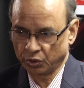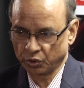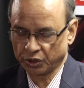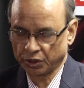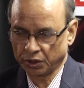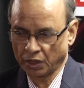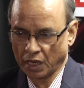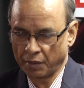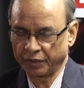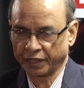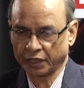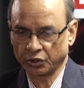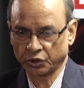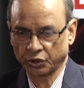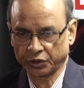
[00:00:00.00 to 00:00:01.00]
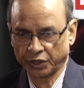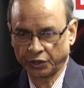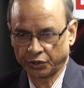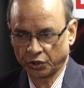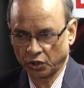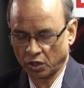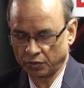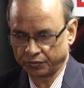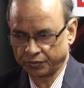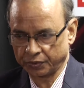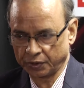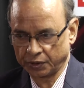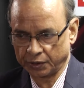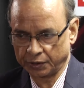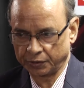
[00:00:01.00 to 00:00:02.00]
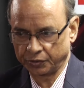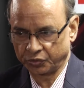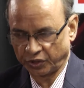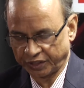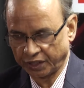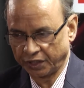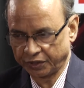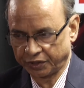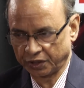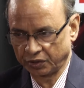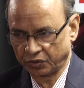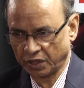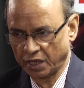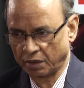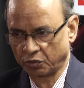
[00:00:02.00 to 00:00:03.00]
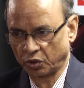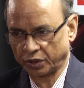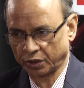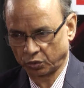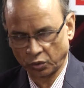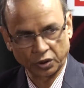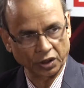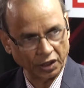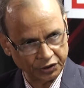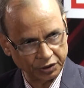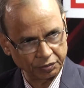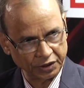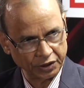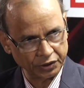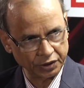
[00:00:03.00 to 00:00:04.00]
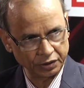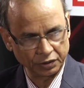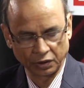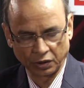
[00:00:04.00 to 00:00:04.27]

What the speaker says: you see, American Society of Fertility, they have got a good classification,